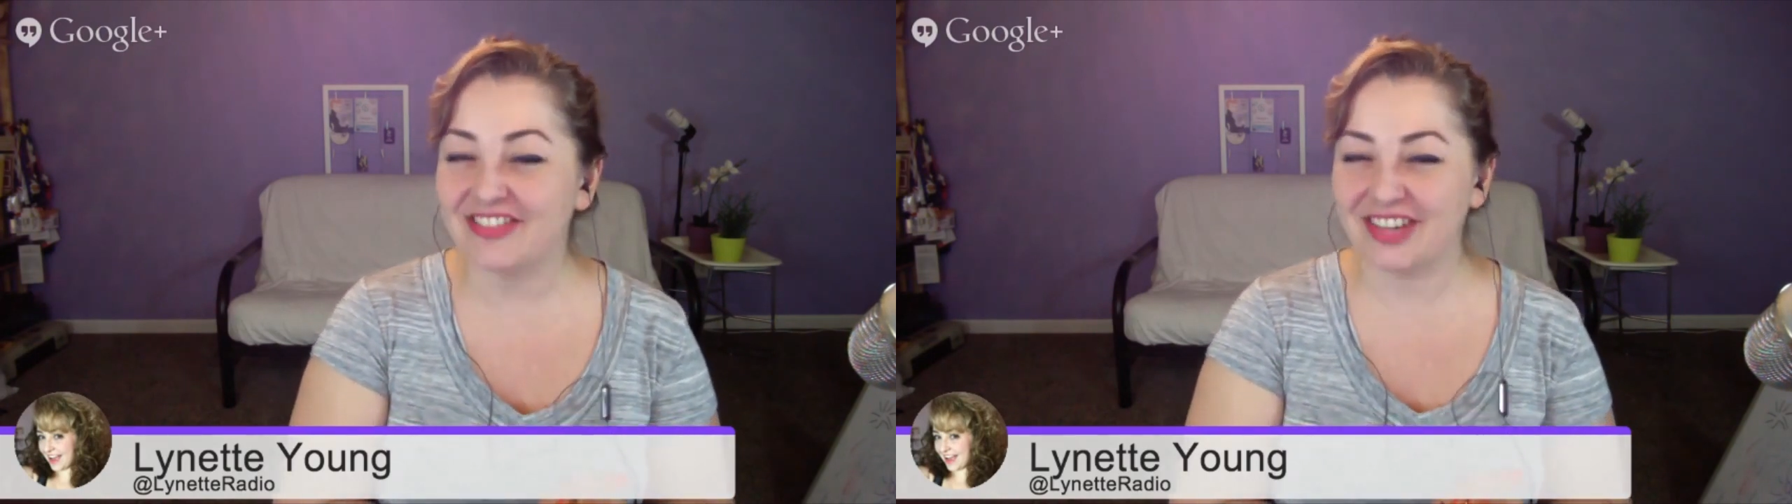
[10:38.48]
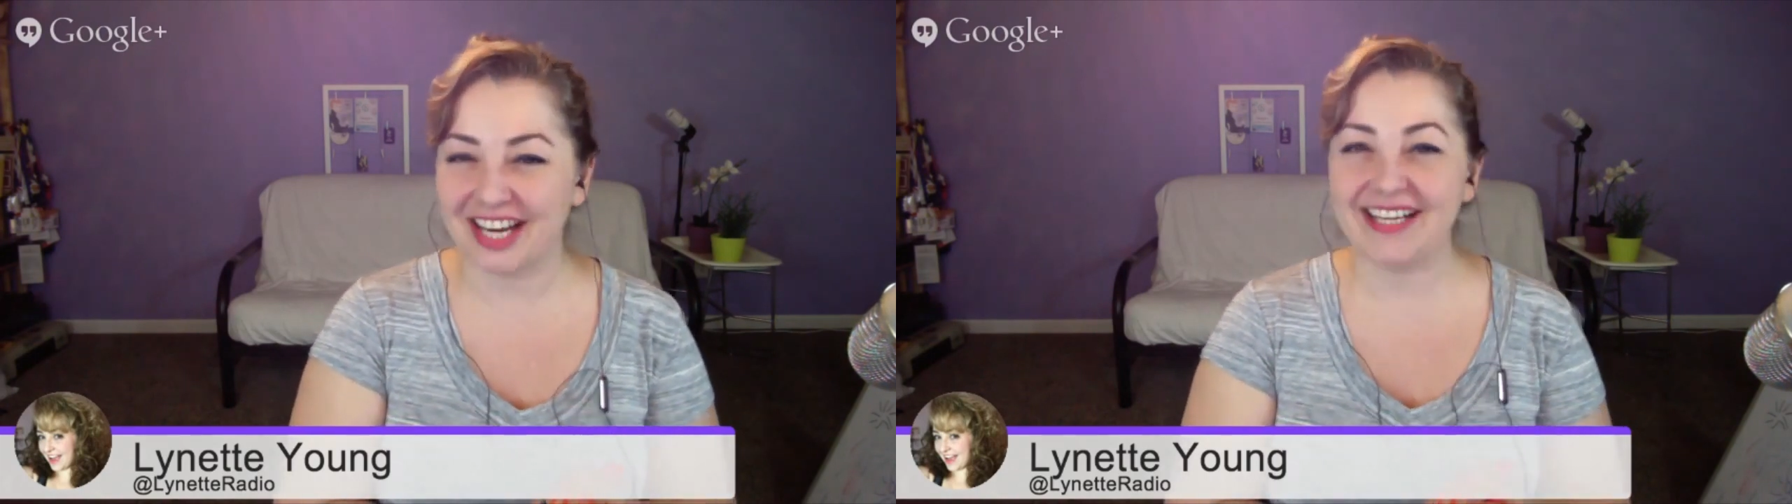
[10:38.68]

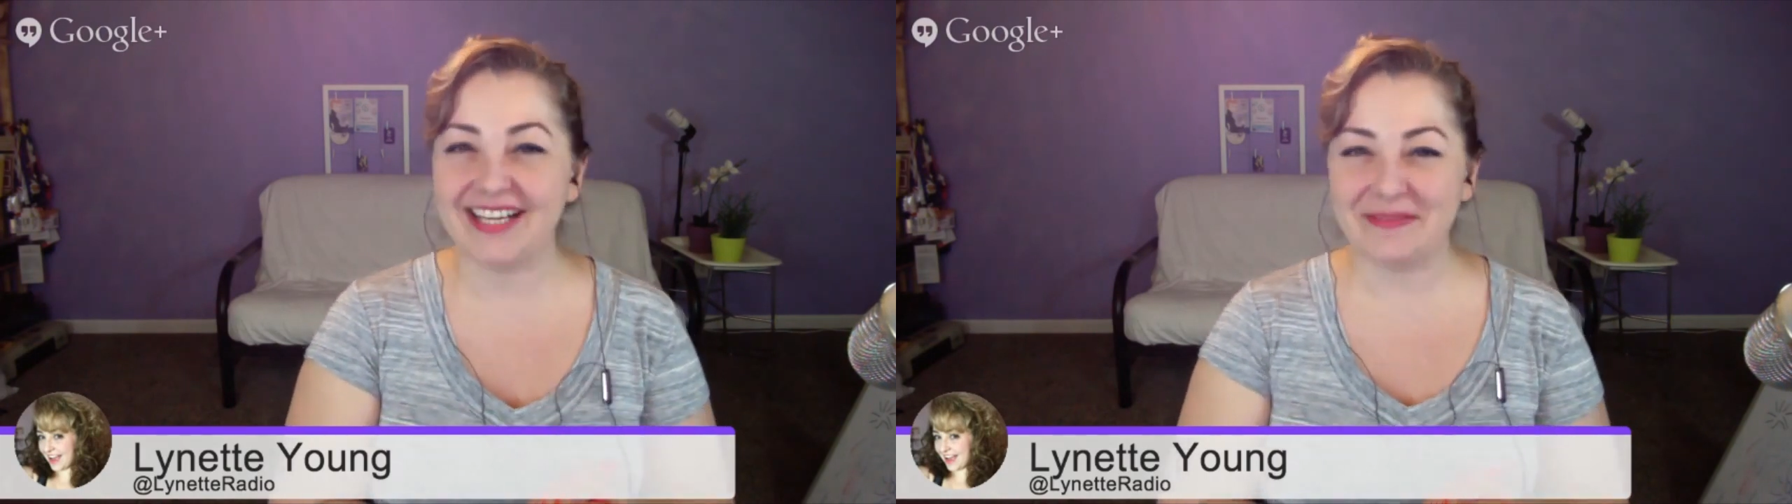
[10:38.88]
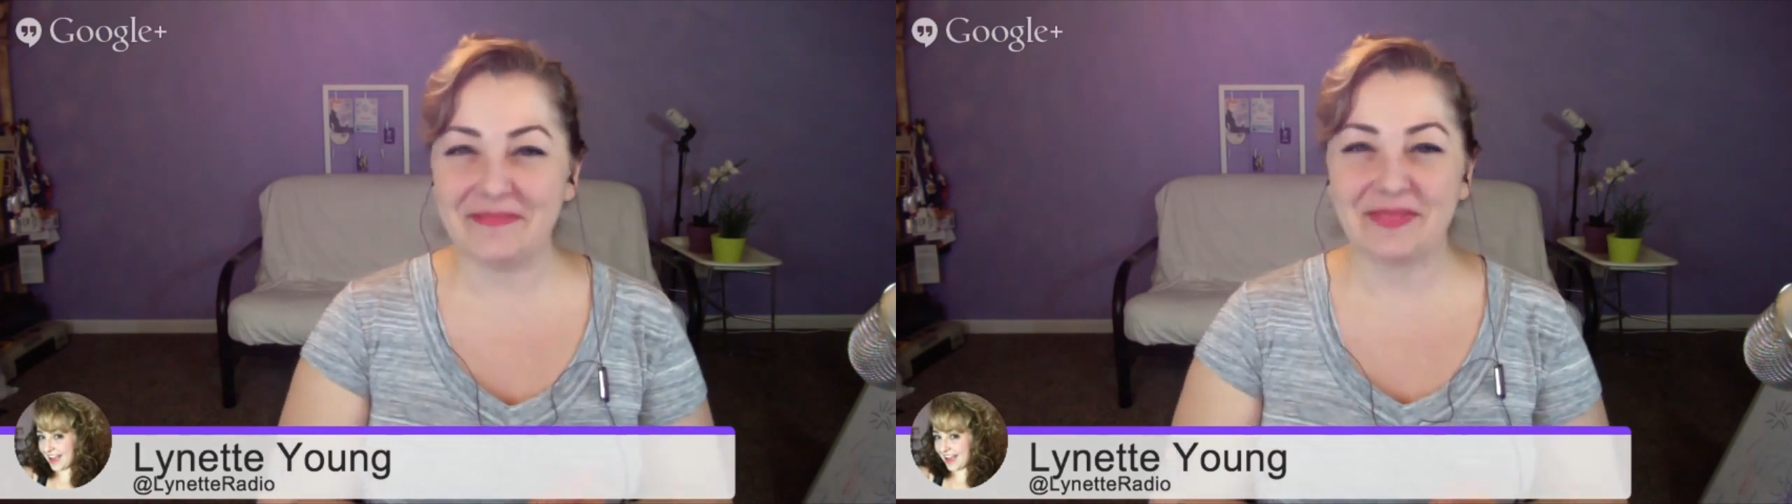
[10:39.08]
that.
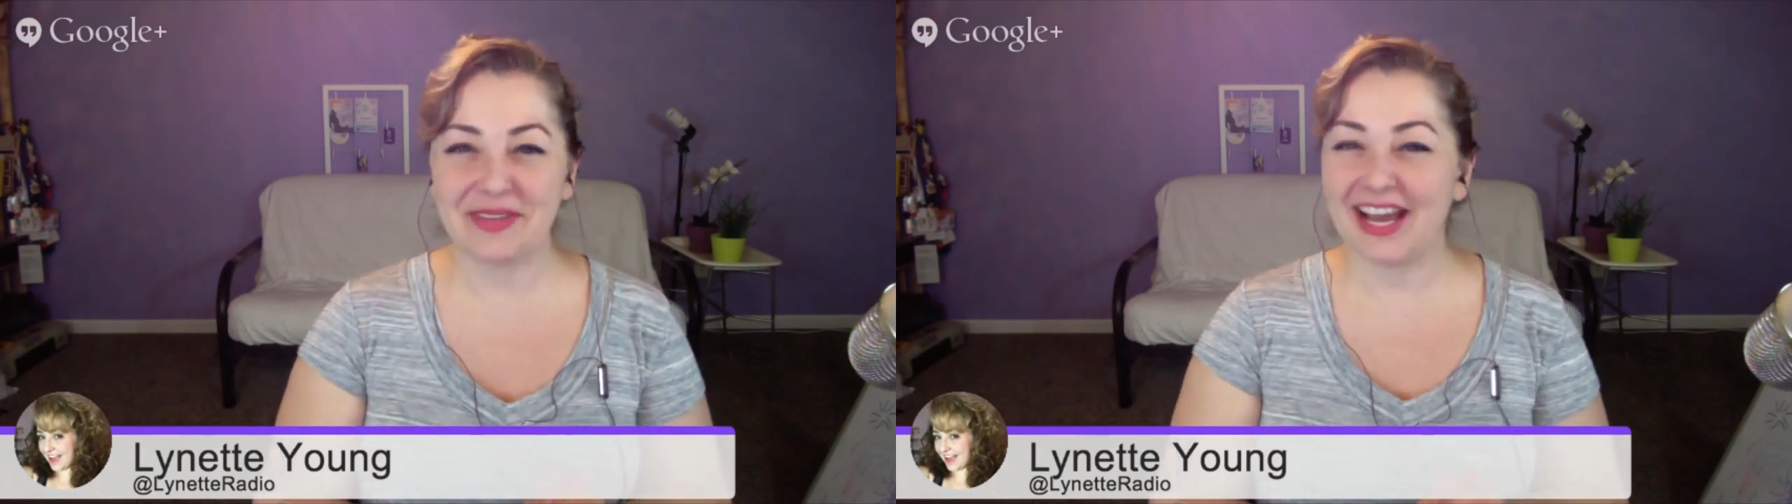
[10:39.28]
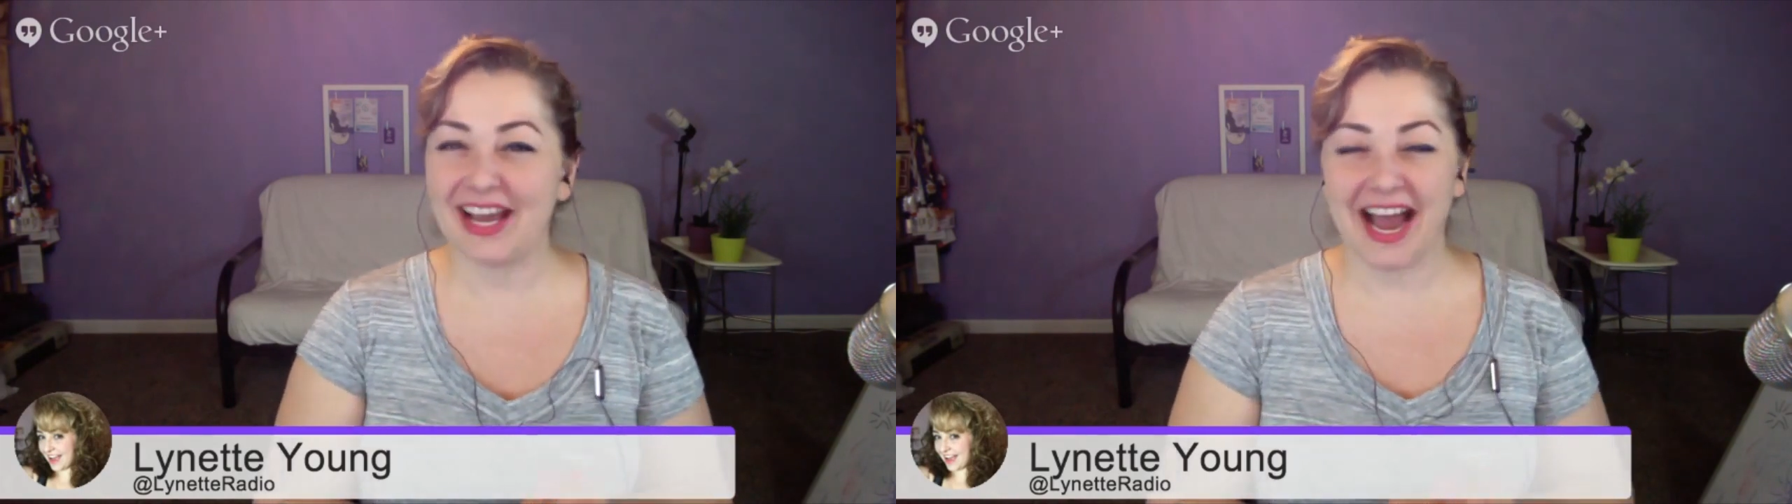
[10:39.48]
Right?
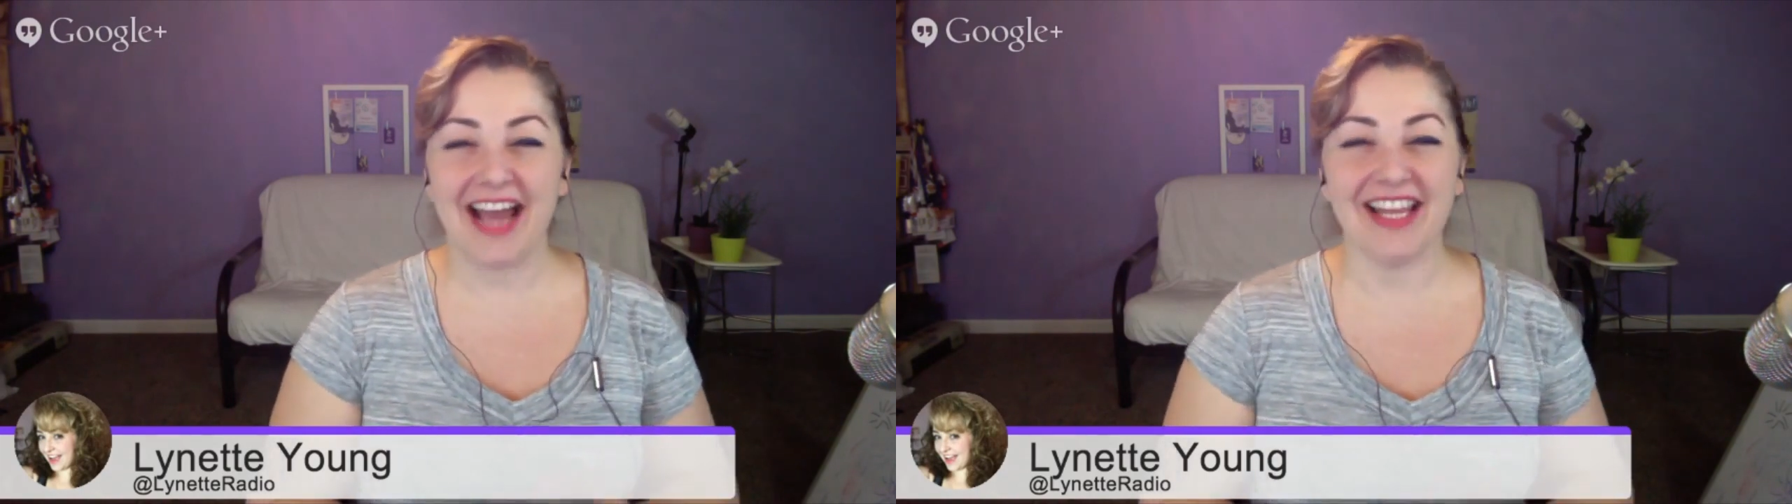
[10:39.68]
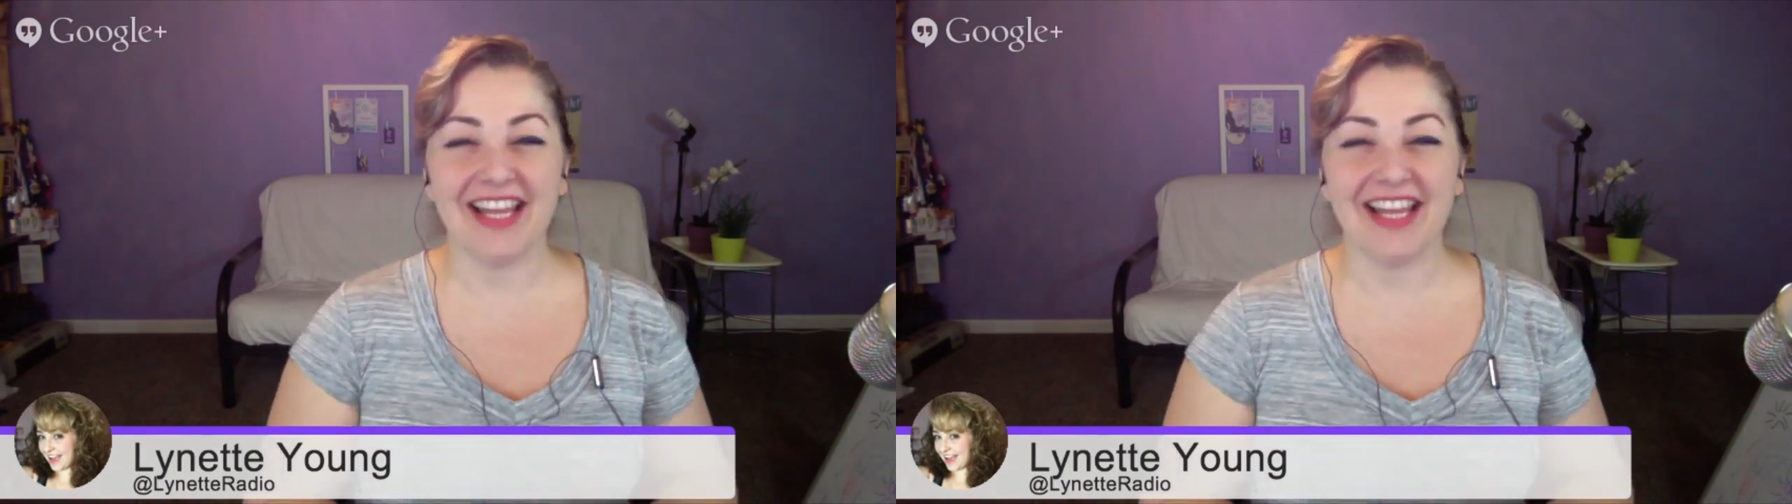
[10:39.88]
I